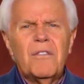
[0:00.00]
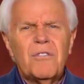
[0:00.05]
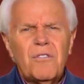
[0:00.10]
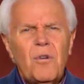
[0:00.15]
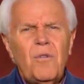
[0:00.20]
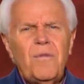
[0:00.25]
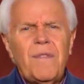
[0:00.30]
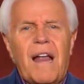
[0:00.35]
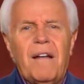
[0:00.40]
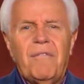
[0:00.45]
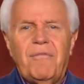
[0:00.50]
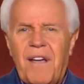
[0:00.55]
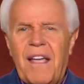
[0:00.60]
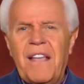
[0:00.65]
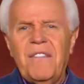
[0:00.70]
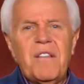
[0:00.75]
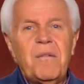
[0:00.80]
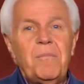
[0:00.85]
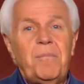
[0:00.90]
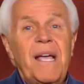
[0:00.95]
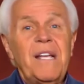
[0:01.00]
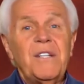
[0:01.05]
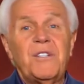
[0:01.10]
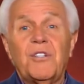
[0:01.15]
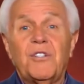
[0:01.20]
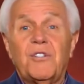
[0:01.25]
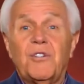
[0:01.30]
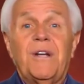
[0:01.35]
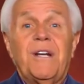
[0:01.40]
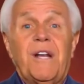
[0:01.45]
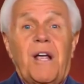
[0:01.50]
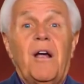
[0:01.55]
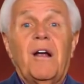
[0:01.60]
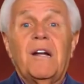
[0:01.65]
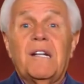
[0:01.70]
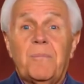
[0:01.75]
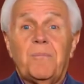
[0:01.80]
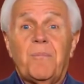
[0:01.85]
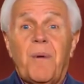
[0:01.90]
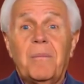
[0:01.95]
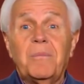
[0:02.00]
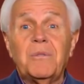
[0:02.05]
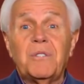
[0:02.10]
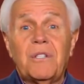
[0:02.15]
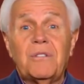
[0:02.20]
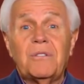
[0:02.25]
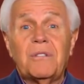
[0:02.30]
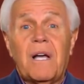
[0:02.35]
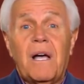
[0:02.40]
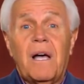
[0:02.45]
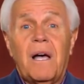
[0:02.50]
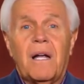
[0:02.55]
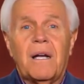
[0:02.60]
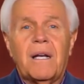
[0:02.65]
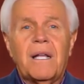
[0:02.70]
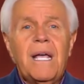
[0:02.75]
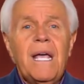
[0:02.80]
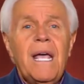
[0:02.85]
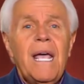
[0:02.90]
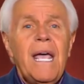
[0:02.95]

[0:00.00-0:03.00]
Through that faith and patience, you inherit the promises of God.